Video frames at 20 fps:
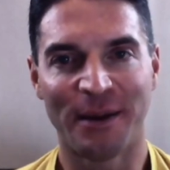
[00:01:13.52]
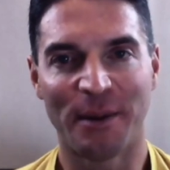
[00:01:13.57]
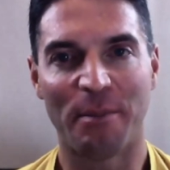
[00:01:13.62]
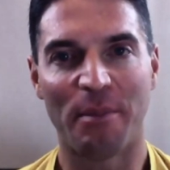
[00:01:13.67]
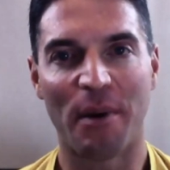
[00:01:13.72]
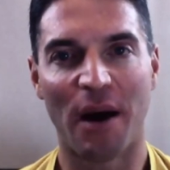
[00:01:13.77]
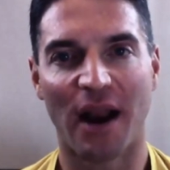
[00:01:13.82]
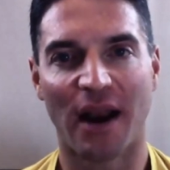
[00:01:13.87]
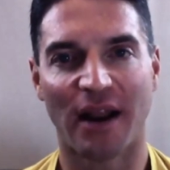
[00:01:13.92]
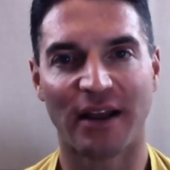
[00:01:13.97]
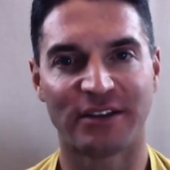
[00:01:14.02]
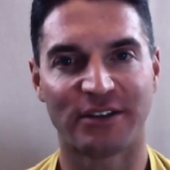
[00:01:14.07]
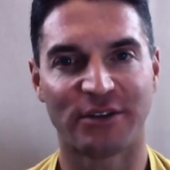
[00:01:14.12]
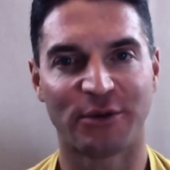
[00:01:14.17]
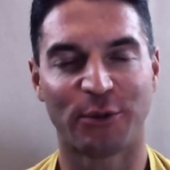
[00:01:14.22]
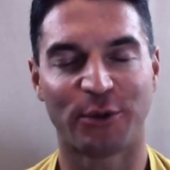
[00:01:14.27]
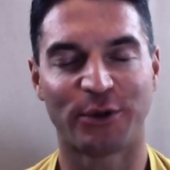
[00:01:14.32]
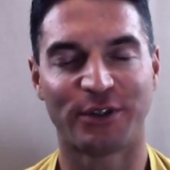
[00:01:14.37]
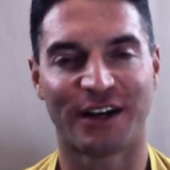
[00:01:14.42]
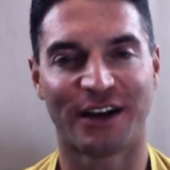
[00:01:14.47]
but I still
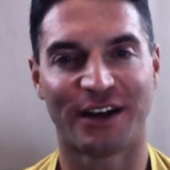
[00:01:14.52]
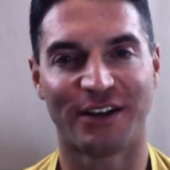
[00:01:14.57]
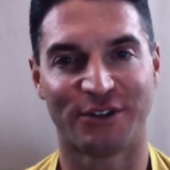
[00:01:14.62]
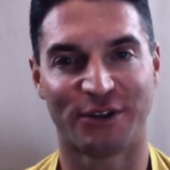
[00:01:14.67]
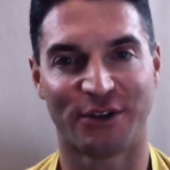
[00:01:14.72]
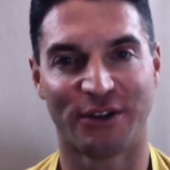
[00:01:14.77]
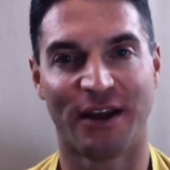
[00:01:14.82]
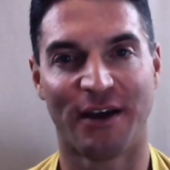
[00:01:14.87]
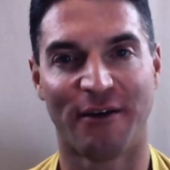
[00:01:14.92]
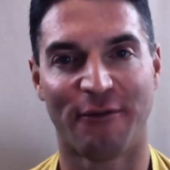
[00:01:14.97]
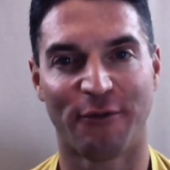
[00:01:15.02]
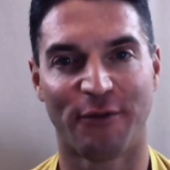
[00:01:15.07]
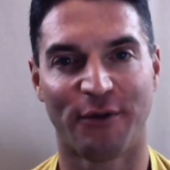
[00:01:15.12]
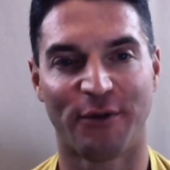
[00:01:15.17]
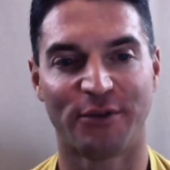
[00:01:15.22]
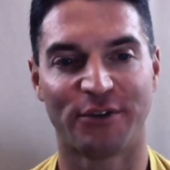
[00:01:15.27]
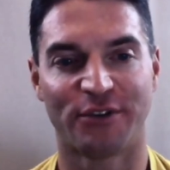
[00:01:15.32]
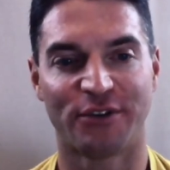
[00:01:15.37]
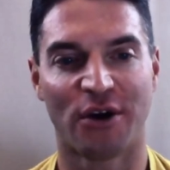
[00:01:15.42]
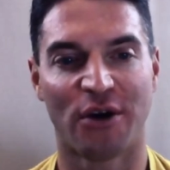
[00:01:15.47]
will touch on that for you.
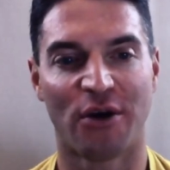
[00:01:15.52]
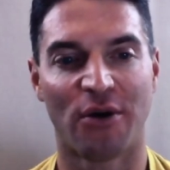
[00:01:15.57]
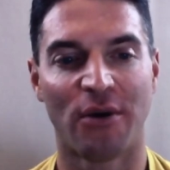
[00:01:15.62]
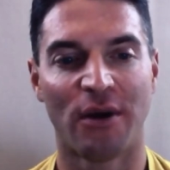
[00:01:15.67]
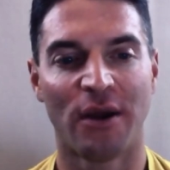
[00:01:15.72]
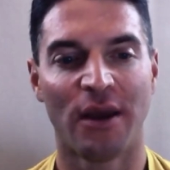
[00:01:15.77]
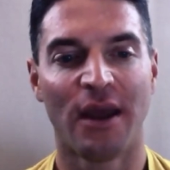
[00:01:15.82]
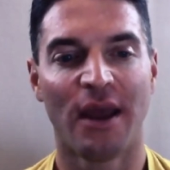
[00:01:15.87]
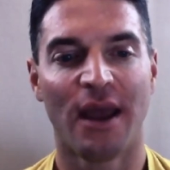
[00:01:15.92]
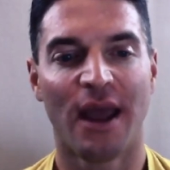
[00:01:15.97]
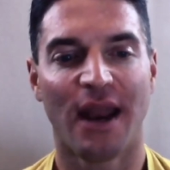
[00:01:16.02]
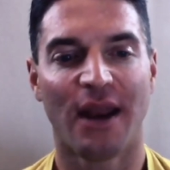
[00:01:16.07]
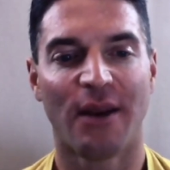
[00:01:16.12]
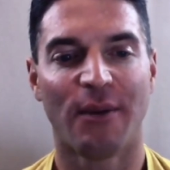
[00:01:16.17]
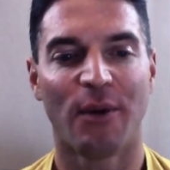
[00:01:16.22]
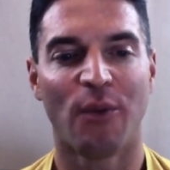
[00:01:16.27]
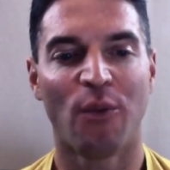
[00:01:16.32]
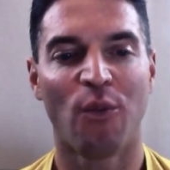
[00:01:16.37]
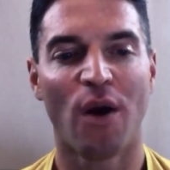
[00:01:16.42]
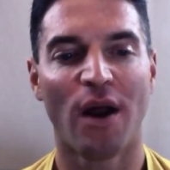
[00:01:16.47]
So
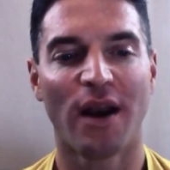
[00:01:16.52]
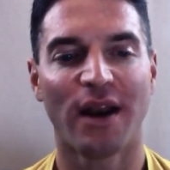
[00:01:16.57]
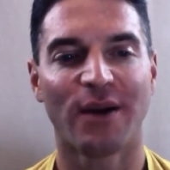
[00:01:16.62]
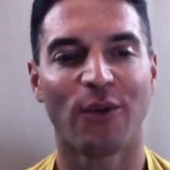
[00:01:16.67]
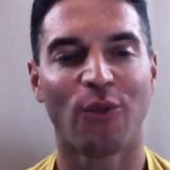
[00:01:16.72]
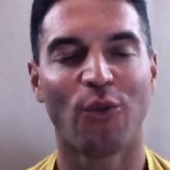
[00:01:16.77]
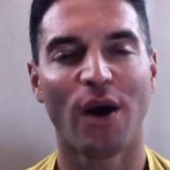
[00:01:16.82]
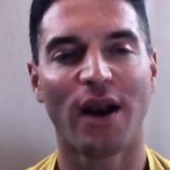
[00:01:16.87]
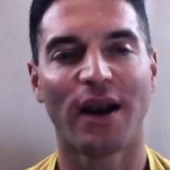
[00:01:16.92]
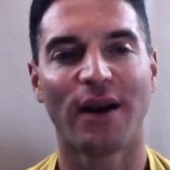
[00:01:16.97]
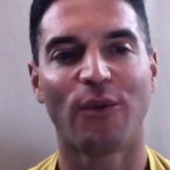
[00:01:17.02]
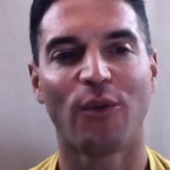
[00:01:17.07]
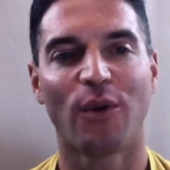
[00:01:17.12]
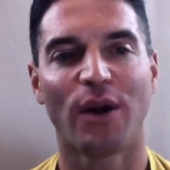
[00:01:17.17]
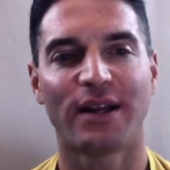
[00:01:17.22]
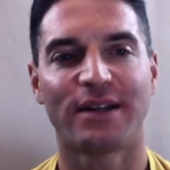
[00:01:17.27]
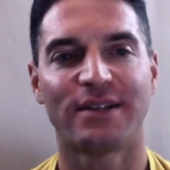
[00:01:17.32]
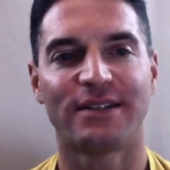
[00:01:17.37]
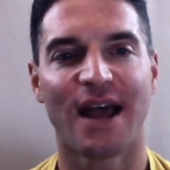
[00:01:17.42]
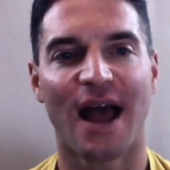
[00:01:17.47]
Anyway, what what what
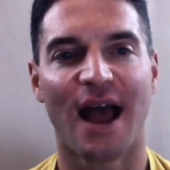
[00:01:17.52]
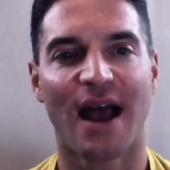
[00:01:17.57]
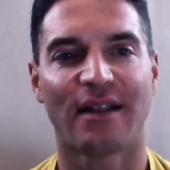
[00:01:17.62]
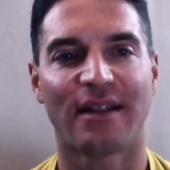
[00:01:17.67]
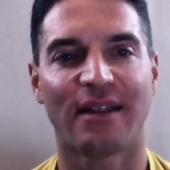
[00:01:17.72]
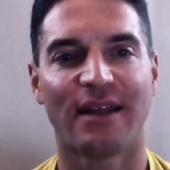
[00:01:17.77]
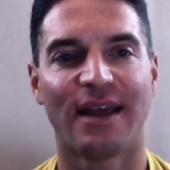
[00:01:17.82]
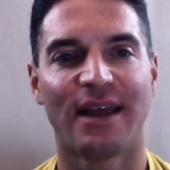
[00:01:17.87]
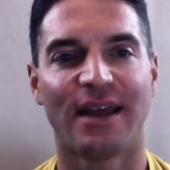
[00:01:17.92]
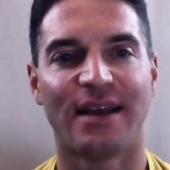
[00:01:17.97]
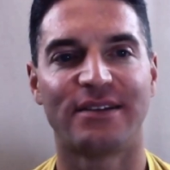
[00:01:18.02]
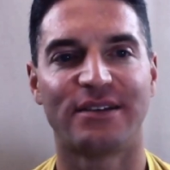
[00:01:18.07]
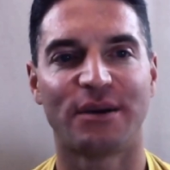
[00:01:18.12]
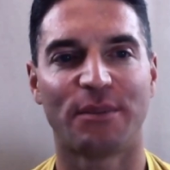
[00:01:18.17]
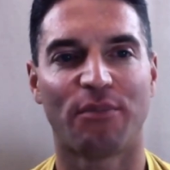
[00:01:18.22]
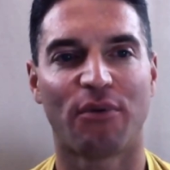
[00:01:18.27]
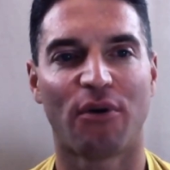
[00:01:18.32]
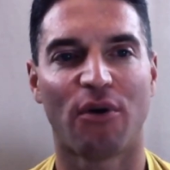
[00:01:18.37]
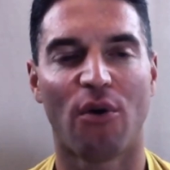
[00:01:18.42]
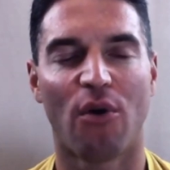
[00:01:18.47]
exactly is a
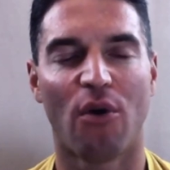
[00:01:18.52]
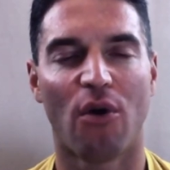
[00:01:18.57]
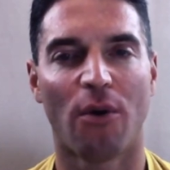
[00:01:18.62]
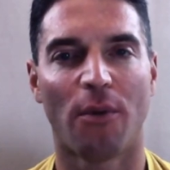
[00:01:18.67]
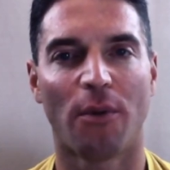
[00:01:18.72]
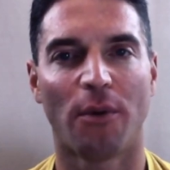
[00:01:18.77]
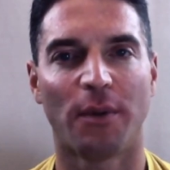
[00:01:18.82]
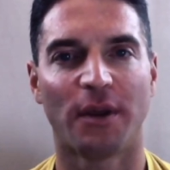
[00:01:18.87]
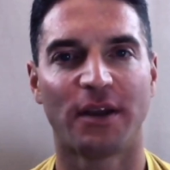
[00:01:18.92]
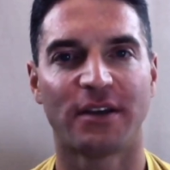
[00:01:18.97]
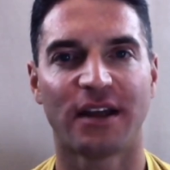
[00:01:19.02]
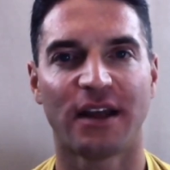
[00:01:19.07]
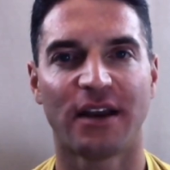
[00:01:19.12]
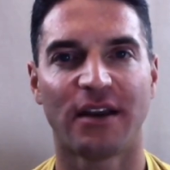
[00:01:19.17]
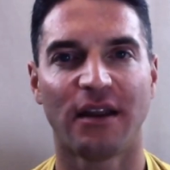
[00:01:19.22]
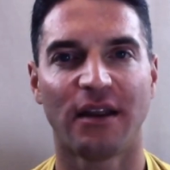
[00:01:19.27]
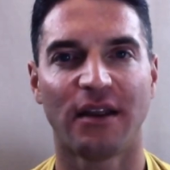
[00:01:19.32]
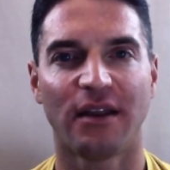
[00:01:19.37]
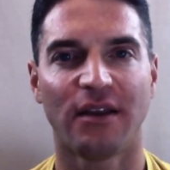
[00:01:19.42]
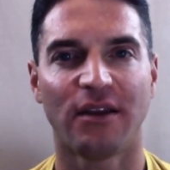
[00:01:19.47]
pro hormone? Because
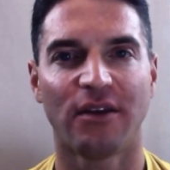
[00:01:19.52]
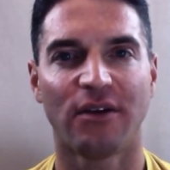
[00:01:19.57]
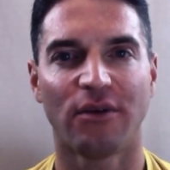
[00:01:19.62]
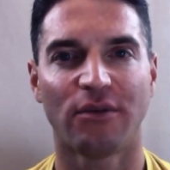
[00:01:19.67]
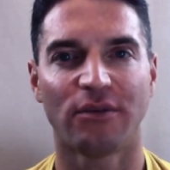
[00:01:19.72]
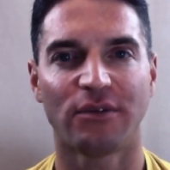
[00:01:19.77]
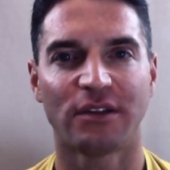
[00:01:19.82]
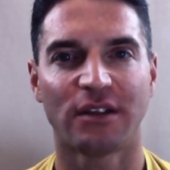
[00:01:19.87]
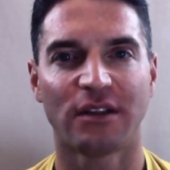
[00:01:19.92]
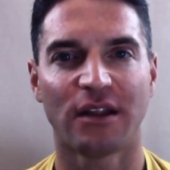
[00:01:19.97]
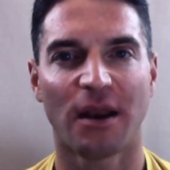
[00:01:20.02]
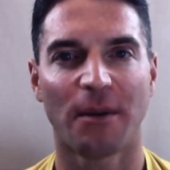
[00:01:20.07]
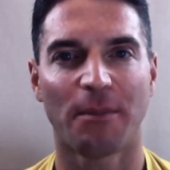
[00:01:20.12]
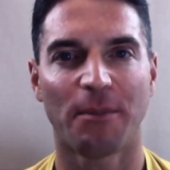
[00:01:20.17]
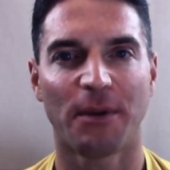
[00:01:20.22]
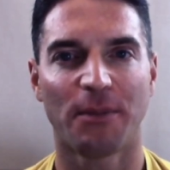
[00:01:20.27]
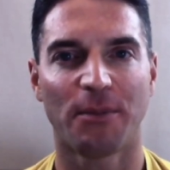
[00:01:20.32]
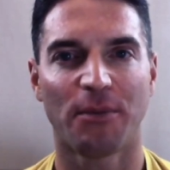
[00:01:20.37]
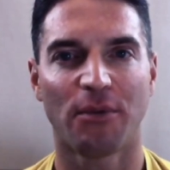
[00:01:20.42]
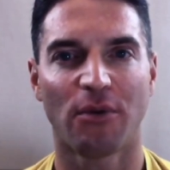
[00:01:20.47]
I, you know, a lot of
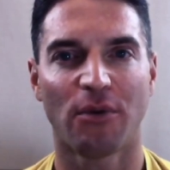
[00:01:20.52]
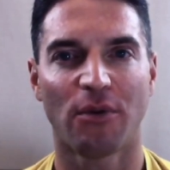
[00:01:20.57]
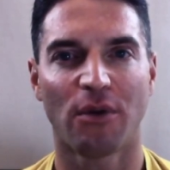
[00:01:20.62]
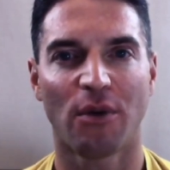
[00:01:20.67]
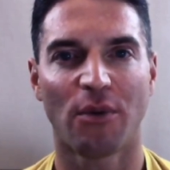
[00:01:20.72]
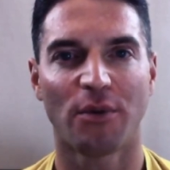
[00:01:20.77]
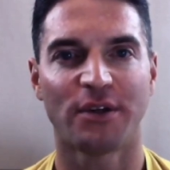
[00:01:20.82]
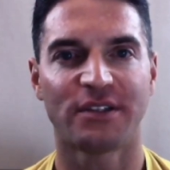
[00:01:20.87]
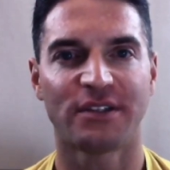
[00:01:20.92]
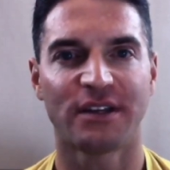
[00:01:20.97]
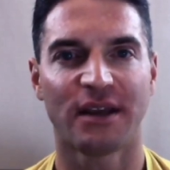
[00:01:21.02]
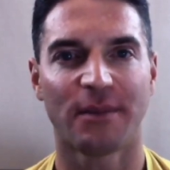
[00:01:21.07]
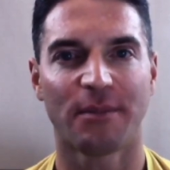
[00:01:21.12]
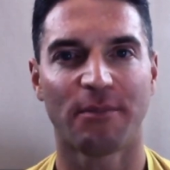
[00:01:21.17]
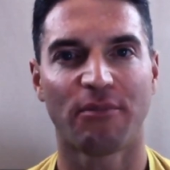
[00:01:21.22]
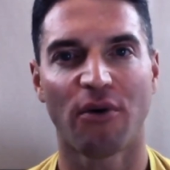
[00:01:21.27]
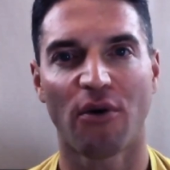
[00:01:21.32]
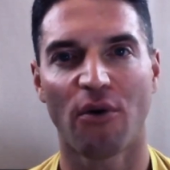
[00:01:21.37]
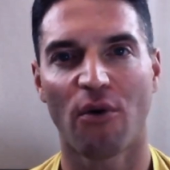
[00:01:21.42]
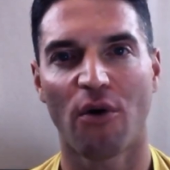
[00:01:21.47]
people always say
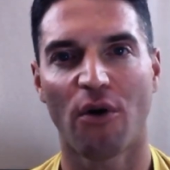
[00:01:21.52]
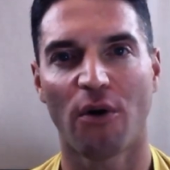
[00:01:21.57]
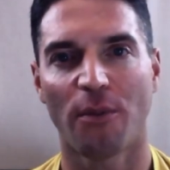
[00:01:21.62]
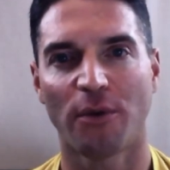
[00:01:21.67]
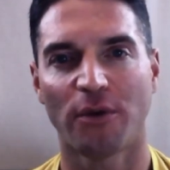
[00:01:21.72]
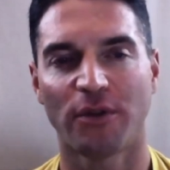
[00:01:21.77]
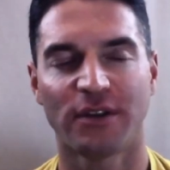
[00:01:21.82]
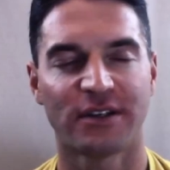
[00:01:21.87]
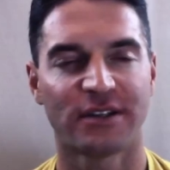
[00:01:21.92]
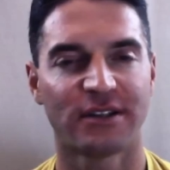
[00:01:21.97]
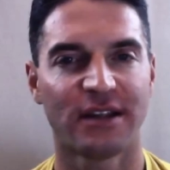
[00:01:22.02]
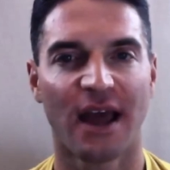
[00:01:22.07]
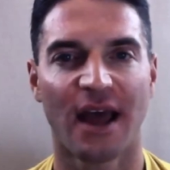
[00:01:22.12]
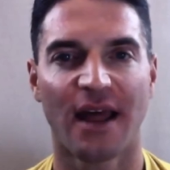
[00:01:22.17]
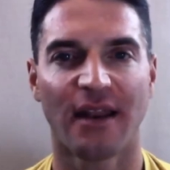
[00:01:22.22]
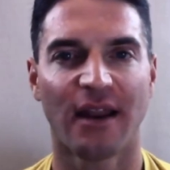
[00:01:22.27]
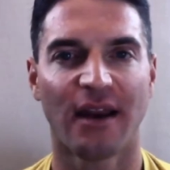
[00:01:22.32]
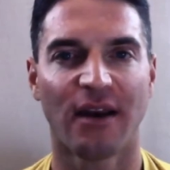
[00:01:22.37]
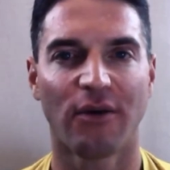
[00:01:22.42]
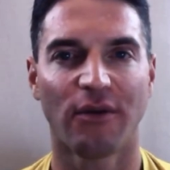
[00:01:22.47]
pro hormone this that,
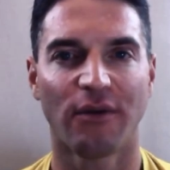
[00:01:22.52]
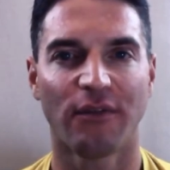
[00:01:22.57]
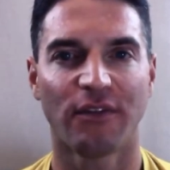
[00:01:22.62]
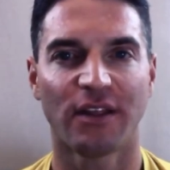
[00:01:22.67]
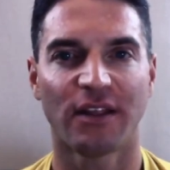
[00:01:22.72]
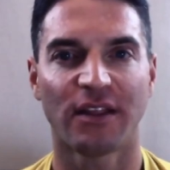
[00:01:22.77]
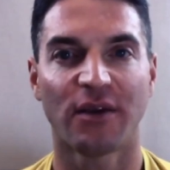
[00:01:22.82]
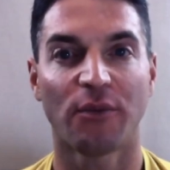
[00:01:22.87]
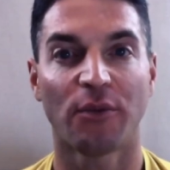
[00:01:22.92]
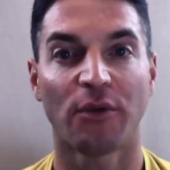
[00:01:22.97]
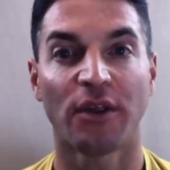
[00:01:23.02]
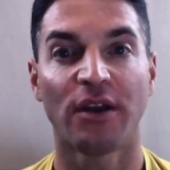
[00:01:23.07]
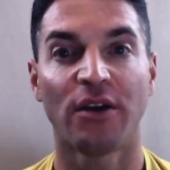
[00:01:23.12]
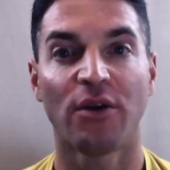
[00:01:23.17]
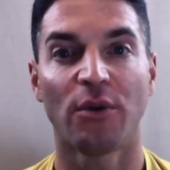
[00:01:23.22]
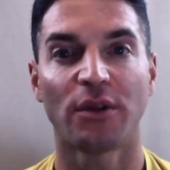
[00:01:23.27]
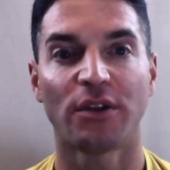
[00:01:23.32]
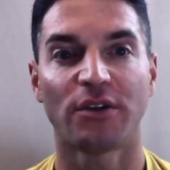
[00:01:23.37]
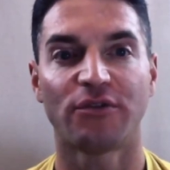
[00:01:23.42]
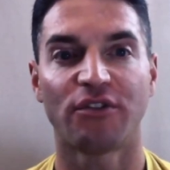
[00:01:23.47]
and I don't even think they really know
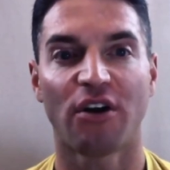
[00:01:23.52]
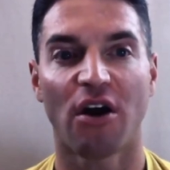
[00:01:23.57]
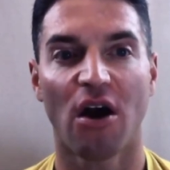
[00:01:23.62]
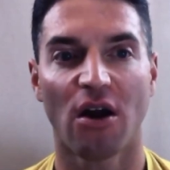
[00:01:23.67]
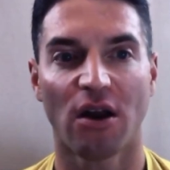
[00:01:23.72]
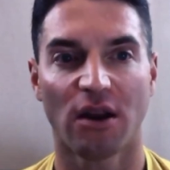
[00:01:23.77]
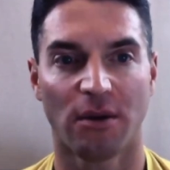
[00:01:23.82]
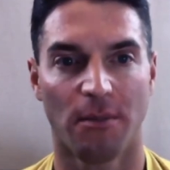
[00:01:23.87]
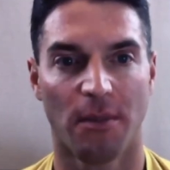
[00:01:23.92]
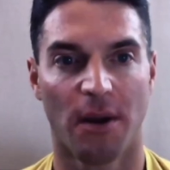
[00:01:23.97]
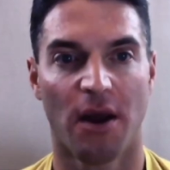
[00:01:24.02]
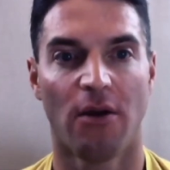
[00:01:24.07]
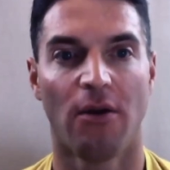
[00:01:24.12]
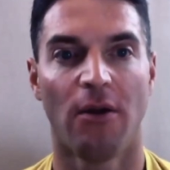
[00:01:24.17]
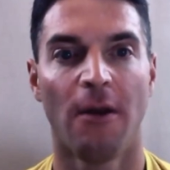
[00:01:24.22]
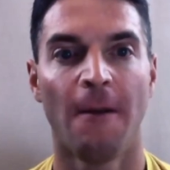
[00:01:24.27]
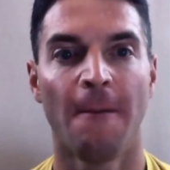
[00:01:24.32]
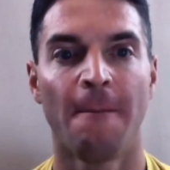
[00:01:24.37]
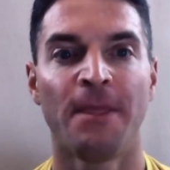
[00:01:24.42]
what they're talking about.